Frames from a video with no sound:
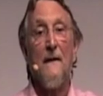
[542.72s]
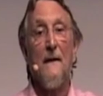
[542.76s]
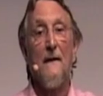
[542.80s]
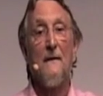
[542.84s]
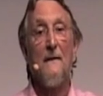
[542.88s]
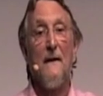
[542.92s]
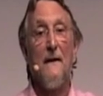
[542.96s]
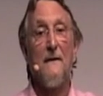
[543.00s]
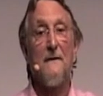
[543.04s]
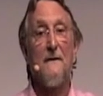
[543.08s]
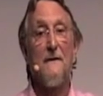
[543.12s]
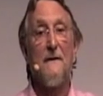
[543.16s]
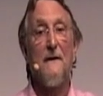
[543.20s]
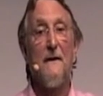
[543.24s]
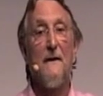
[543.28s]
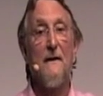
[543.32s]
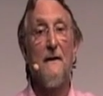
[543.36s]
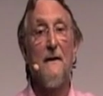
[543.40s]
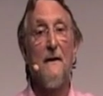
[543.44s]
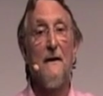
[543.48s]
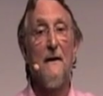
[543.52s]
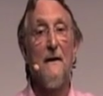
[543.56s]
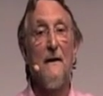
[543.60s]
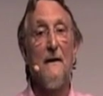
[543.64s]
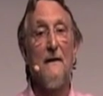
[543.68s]
And
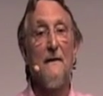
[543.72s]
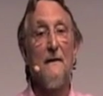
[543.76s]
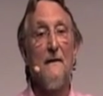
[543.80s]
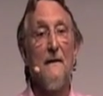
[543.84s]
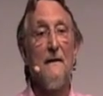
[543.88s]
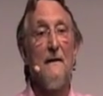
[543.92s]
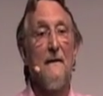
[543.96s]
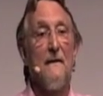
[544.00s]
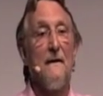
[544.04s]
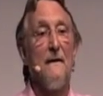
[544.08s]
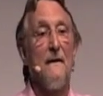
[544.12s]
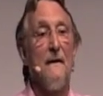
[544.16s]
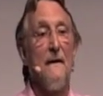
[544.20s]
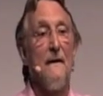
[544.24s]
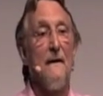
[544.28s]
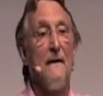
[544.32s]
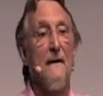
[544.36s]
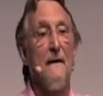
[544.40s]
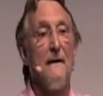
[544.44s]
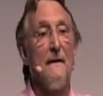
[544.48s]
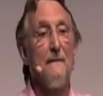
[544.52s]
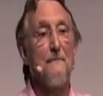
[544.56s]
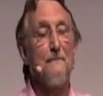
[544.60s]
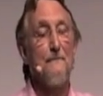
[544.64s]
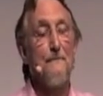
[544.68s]
actually,
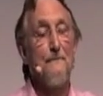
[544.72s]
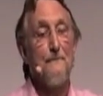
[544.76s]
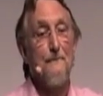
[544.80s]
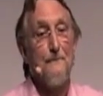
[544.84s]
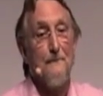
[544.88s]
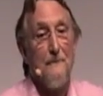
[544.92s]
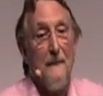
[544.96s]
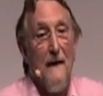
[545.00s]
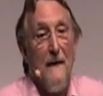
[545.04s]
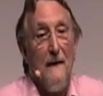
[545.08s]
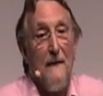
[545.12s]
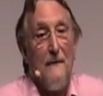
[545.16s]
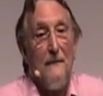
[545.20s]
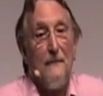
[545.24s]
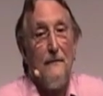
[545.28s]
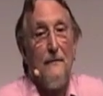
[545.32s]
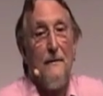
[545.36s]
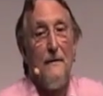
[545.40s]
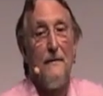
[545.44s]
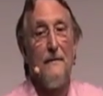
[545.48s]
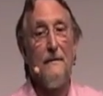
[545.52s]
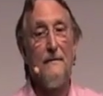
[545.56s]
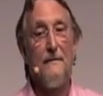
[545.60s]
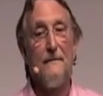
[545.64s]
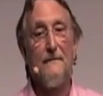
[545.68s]

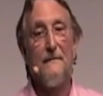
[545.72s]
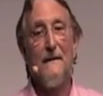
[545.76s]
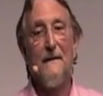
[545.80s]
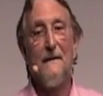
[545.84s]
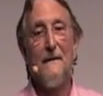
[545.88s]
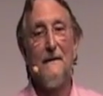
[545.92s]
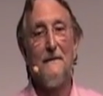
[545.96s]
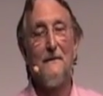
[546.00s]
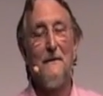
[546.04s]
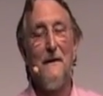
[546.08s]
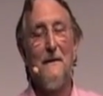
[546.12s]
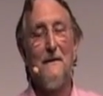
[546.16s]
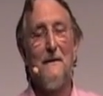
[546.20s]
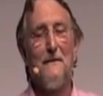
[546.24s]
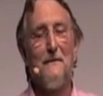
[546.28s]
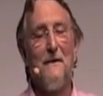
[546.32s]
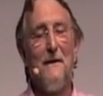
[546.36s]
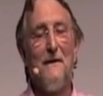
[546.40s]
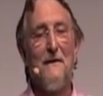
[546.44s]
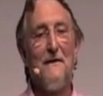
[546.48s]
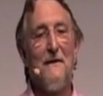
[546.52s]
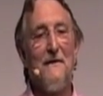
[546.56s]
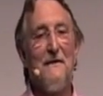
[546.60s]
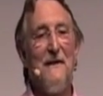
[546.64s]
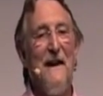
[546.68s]
I've written a
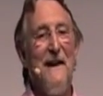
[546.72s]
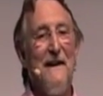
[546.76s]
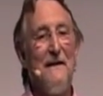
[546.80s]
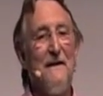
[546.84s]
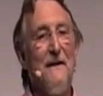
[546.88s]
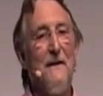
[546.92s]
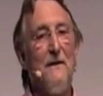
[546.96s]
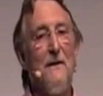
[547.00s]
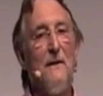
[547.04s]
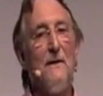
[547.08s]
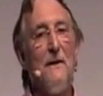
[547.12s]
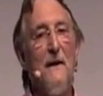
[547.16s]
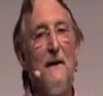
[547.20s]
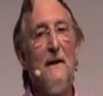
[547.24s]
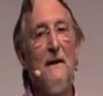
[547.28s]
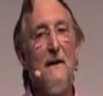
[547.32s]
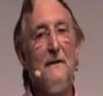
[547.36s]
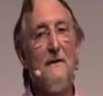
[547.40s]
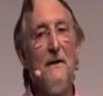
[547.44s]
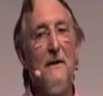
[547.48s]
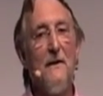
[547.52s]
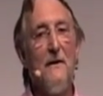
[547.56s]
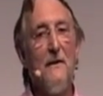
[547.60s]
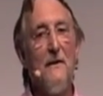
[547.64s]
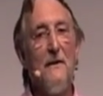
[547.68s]
rather technical
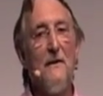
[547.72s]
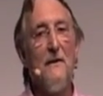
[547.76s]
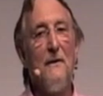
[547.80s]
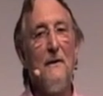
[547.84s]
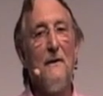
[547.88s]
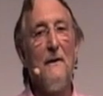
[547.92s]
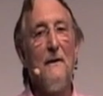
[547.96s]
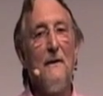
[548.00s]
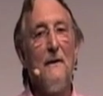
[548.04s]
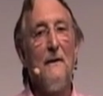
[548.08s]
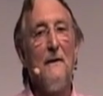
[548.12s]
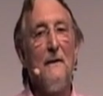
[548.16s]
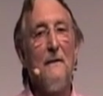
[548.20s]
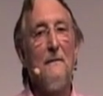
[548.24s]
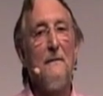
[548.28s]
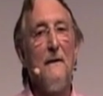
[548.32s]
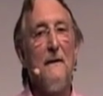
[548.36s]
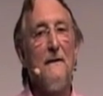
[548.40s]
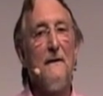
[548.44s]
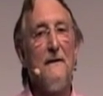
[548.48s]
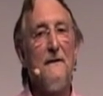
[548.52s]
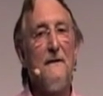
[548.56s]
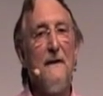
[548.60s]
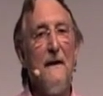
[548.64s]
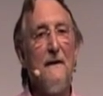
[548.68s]
article,
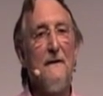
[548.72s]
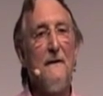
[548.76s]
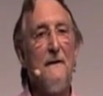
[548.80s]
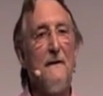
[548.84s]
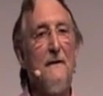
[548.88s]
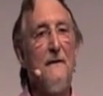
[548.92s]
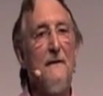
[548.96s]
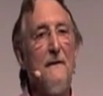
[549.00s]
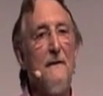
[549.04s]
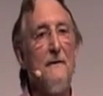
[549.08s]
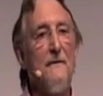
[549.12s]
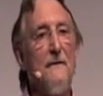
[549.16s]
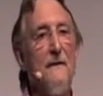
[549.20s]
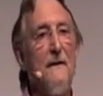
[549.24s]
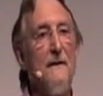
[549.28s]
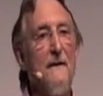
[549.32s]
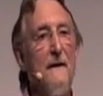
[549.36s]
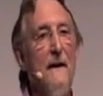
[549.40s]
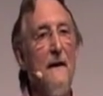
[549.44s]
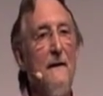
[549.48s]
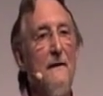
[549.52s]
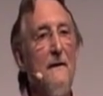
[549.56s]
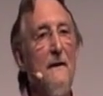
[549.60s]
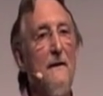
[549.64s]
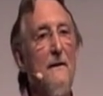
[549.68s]
but the center of the
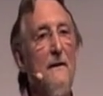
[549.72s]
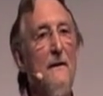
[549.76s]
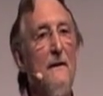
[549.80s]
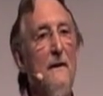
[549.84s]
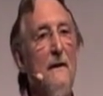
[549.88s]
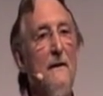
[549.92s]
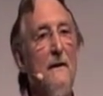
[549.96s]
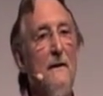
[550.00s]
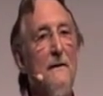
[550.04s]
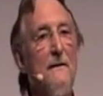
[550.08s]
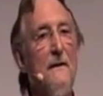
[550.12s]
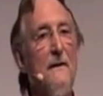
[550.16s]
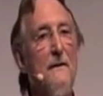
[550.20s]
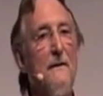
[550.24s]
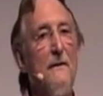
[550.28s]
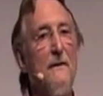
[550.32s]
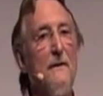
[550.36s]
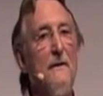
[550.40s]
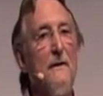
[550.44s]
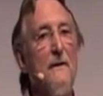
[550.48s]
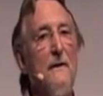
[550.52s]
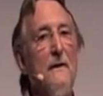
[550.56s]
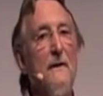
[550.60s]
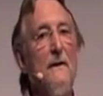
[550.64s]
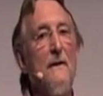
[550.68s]
technical
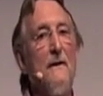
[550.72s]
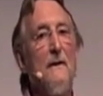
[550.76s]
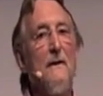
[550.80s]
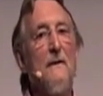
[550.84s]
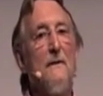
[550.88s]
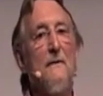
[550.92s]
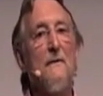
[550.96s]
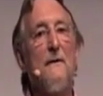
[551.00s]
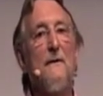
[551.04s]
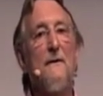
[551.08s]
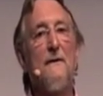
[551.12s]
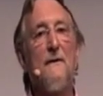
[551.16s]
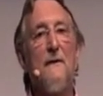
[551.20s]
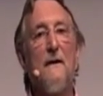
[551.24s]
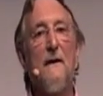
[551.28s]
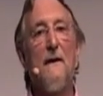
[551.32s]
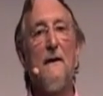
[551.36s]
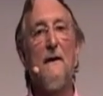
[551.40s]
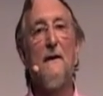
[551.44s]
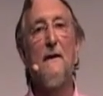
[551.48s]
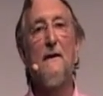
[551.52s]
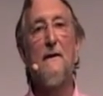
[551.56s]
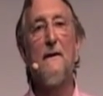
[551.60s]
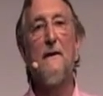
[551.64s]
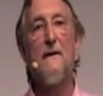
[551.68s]
article was the
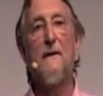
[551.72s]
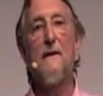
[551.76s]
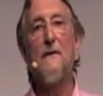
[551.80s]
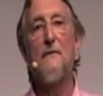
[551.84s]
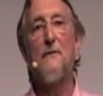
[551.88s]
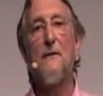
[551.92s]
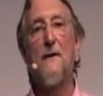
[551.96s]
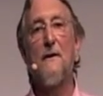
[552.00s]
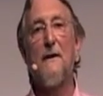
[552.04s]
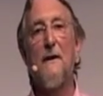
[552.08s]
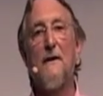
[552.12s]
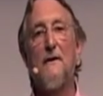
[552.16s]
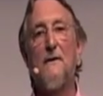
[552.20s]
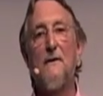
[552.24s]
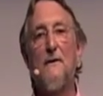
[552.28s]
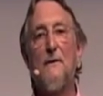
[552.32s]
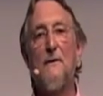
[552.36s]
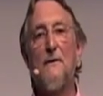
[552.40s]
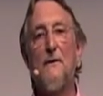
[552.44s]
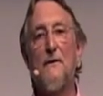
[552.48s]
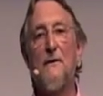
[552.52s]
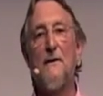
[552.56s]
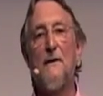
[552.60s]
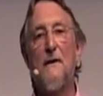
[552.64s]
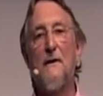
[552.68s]
idea of what I
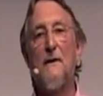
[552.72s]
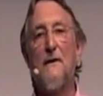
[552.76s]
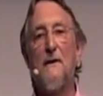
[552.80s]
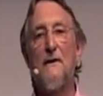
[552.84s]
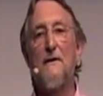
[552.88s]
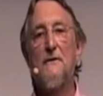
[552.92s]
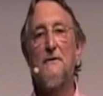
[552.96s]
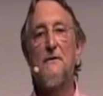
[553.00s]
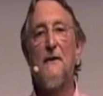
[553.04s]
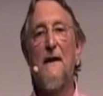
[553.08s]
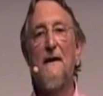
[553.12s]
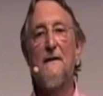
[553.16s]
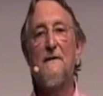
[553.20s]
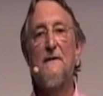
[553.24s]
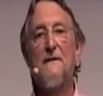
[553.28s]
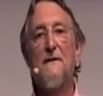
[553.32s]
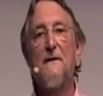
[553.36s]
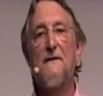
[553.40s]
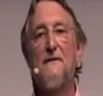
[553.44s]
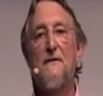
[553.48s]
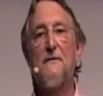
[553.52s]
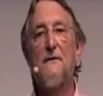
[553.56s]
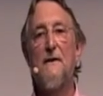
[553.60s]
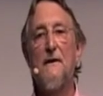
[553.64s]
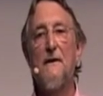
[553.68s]
called
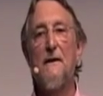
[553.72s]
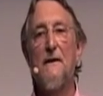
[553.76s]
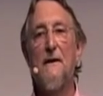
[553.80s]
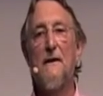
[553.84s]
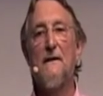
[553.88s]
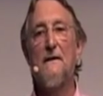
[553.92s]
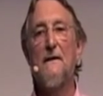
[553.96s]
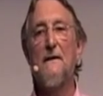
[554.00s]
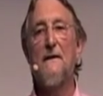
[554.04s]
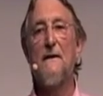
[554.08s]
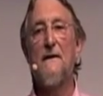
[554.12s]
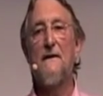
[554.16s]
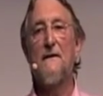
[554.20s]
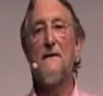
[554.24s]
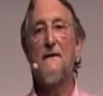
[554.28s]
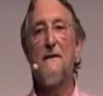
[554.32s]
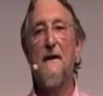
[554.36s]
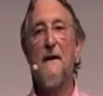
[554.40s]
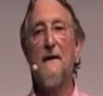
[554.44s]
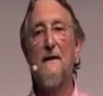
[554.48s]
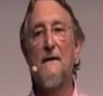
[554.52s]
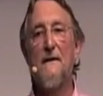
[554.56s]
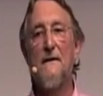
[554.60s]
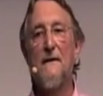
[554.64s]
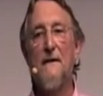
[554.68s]
transitory
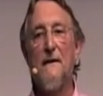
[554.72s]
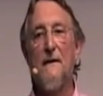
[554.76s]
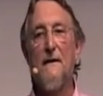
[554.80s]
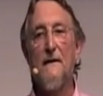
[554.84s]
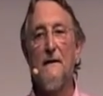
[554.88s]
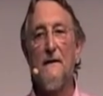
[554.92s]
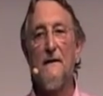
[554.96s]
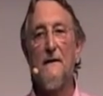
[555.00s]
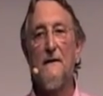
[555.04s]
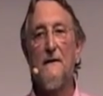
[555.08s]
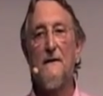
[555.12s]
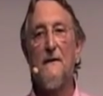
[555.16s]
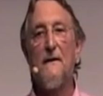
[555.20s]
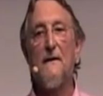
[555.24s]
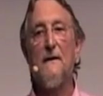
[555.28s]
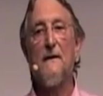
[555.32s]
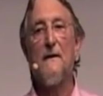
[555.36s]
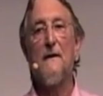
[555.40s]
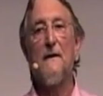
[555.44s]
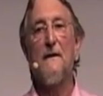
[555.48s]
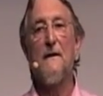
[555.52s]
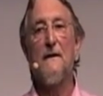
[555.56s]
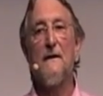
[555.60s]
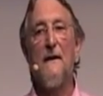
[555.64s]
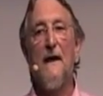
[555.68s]
understandings
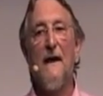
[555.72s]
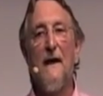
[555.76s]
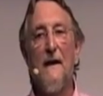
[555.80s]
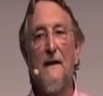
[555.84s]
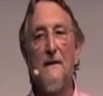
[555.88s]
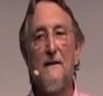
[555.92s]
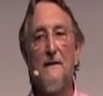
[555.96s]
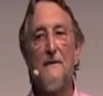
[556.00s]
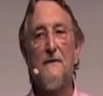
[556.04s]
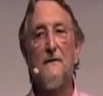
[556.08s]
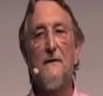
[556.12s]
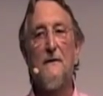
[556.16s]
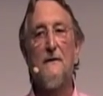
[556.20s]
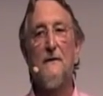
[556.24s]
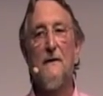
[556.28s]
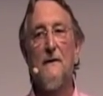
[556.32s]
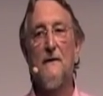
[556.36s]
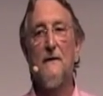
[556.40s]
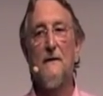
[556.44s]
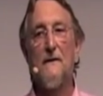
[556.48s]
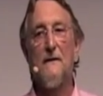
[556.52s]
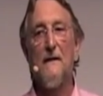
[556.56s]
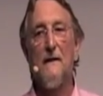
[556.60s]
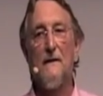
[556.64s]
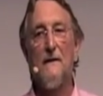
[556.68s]
and
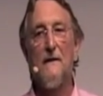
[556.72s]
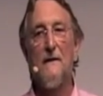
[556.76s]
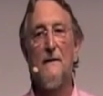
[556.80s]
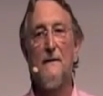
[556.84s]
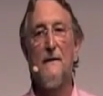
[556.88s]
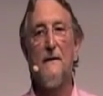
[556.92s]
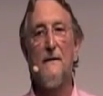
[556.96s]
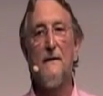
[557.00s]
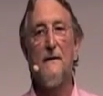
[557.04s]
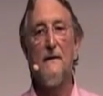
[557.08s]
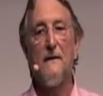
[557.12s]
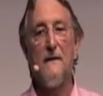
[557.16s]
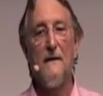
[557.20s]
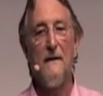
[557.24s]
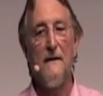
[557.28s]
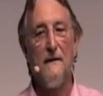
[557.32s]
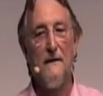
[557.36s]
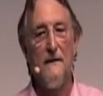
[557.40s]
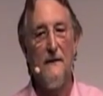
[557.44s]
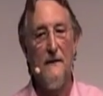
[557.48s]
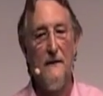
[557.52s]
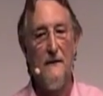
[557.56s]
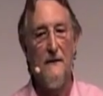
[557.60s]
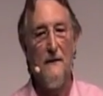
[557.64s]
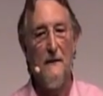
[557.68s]
action-guiding
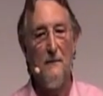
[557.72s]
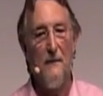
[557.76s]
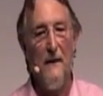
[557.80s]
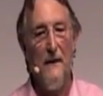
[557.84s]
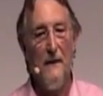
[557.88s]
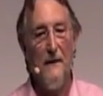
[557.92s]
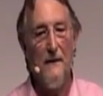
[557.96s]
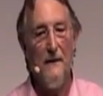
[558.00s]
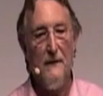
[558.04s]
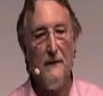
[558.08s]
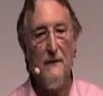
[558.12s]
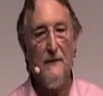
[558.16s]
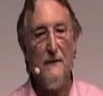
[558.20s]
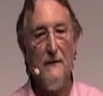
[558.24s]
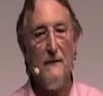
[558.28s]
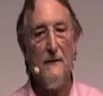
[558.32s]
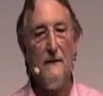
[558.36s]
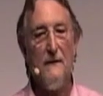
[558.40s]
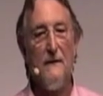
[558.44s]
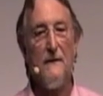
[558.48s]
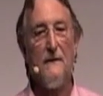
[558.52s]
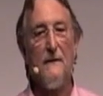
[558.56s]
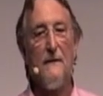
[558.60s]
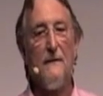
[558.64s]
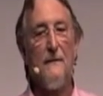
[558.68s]

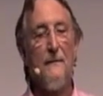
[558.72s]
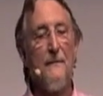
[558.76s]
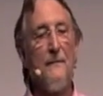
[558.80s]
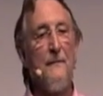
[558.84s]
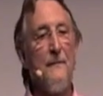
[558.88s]
anticipations.